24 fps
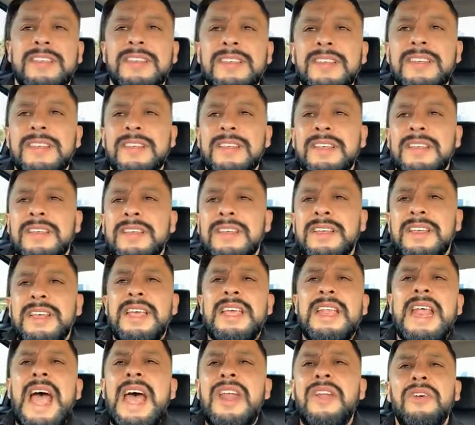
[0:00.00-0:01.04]

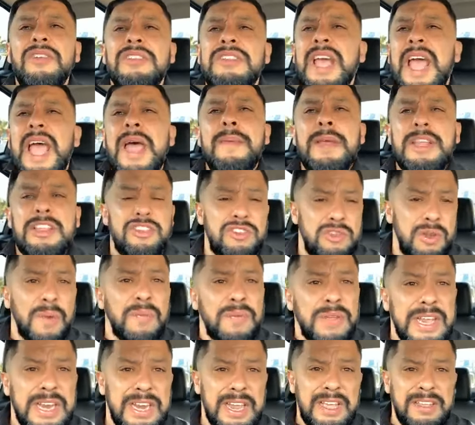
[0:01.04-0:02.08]
And I don't damage
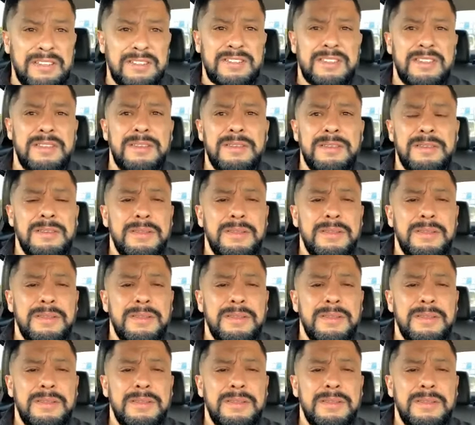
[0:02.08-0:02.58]
your feelings.